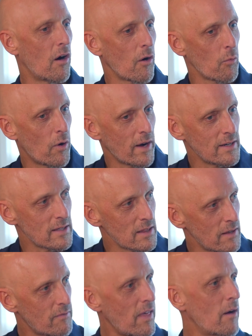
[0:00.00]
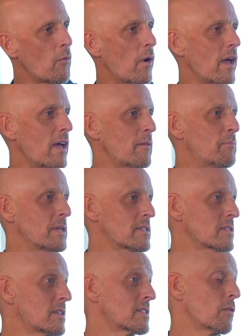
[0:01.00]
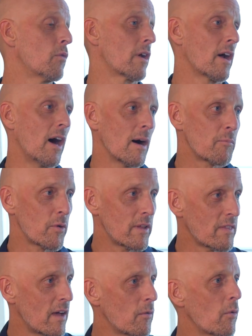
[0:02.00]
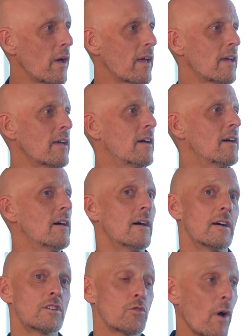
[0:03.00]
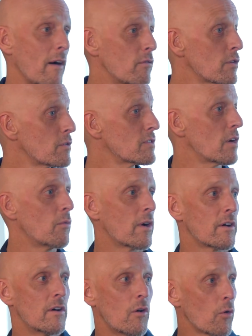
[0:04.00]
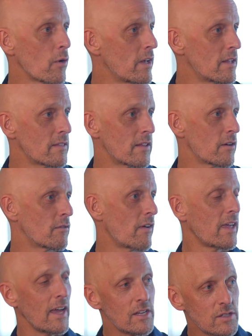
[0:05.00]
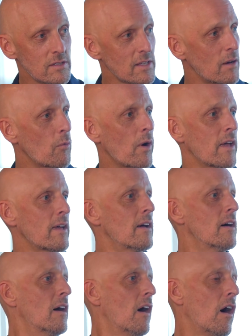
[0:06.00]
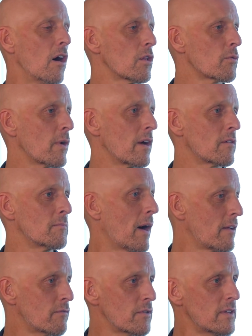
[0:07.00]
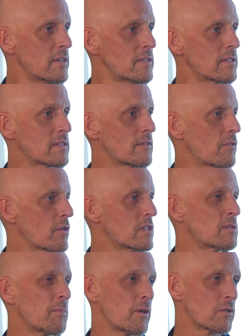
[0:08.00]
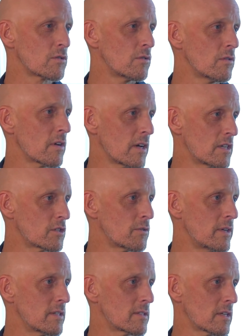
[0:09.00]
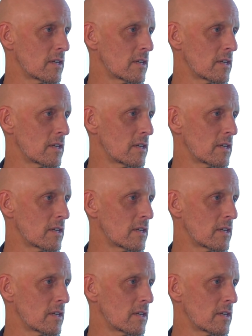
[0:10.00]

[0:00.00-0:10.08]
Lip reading: are wanting to live that way, businesses that want to operate that way, travelers that want to orient their vacations that way, all around mindfulness. It's a very spiritual country. It's a